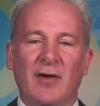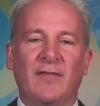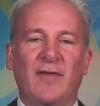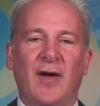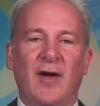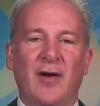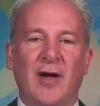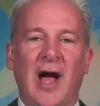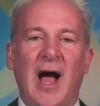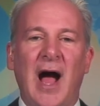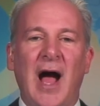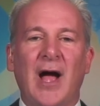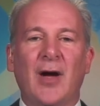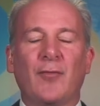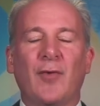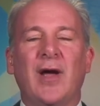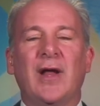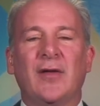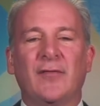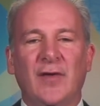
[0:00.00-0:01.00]
very high
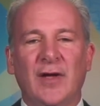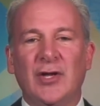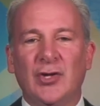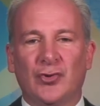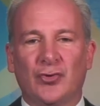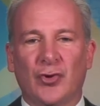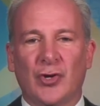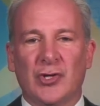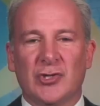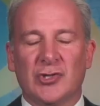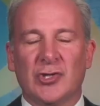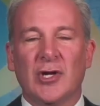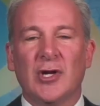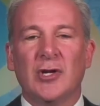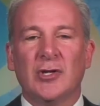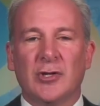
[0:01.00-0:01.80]
rate of interest